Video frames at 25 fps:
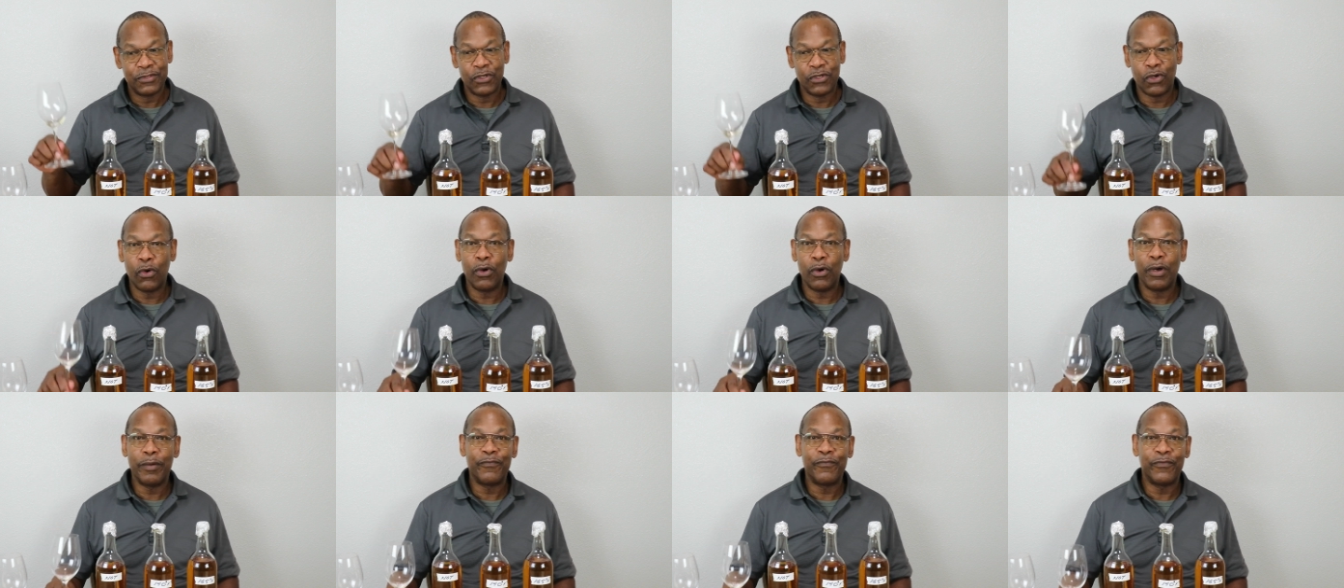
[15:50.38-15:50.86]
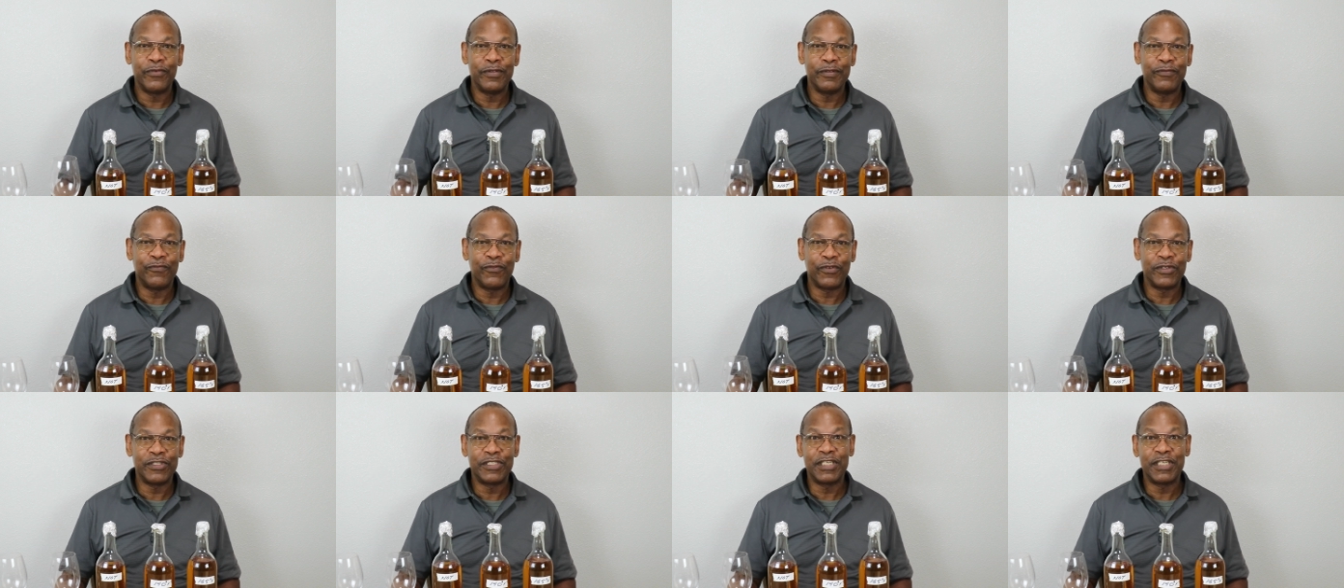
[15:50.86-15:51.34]
go up
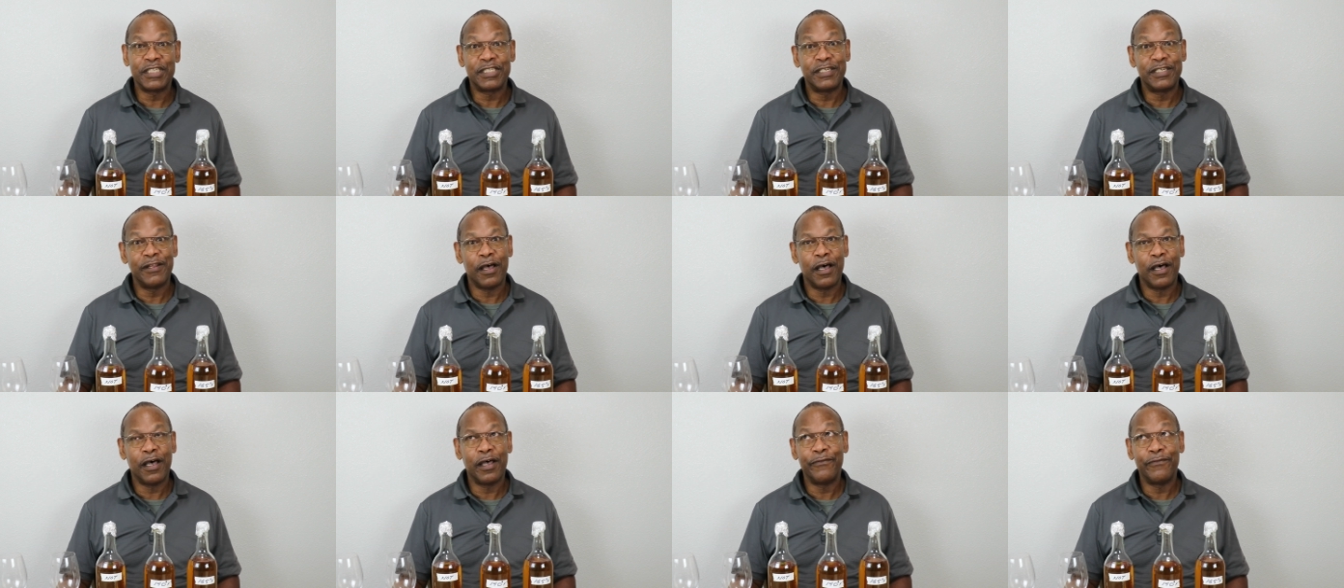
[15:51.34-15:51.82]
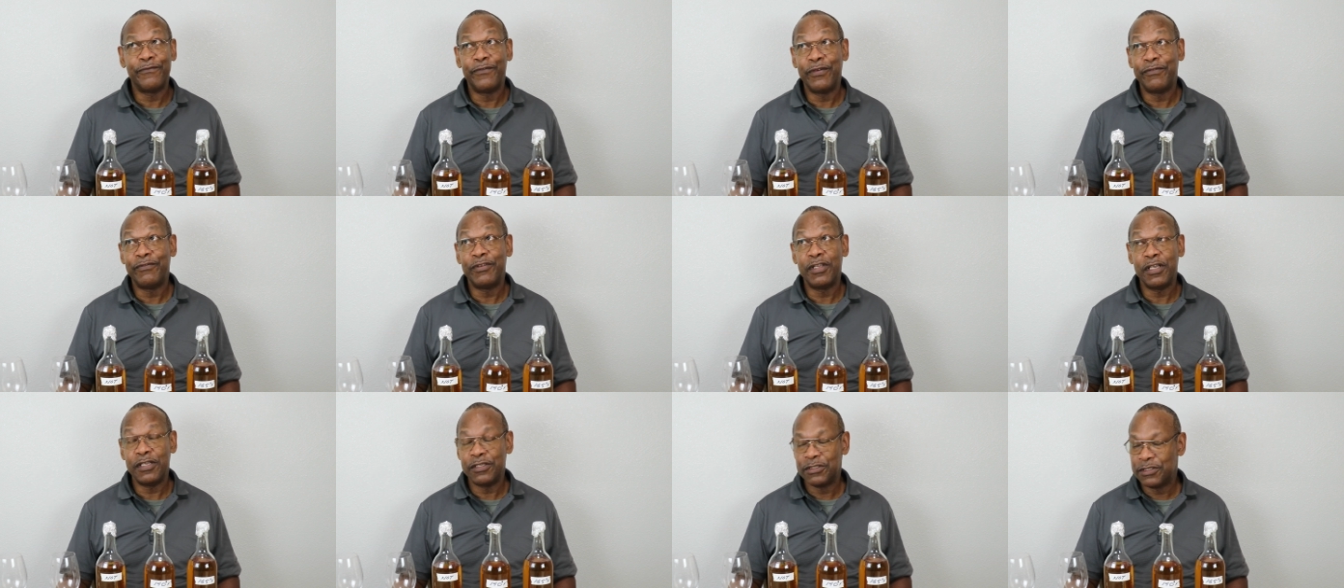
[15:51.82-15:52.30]
for
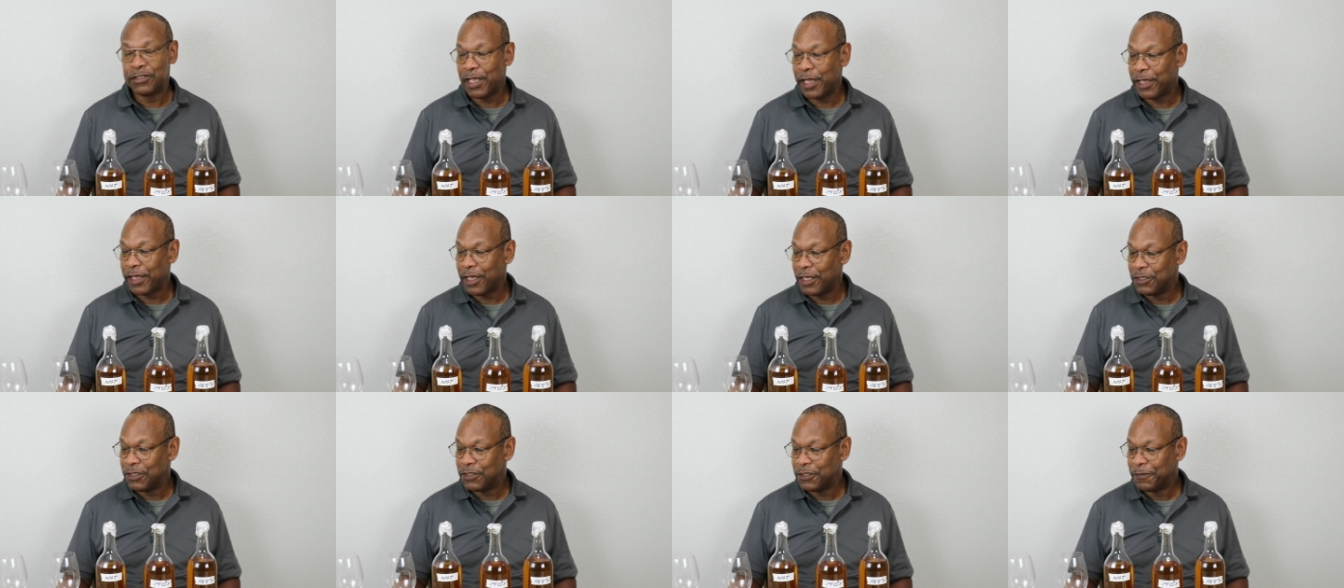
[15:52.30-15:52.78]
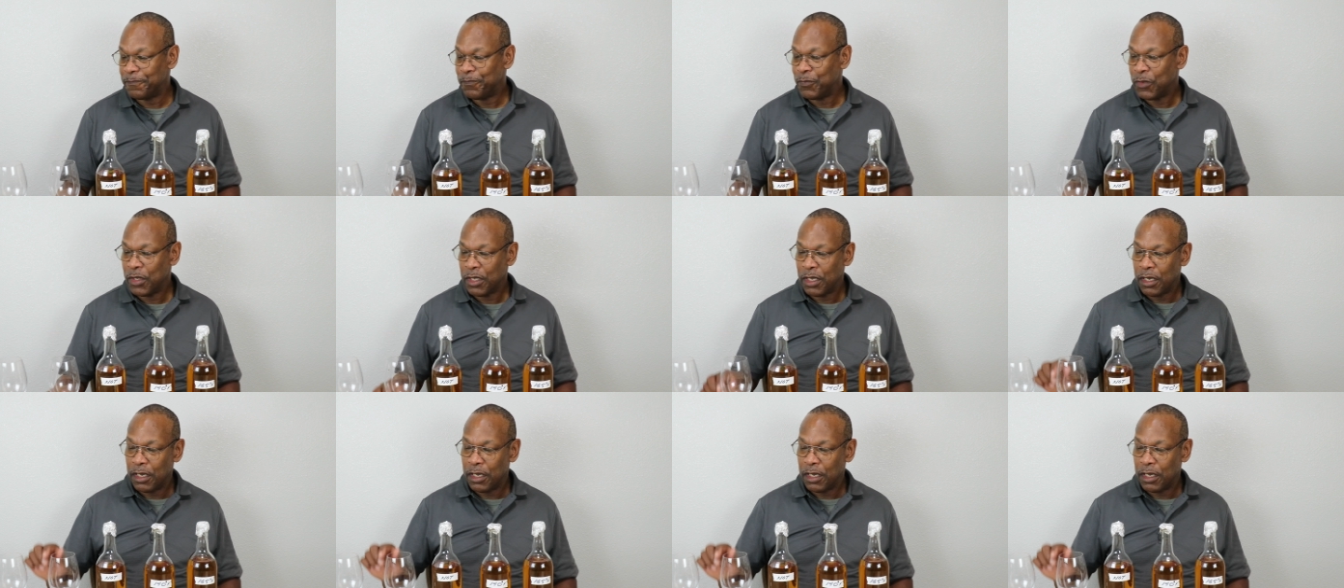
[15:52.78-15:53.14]
15 seconds.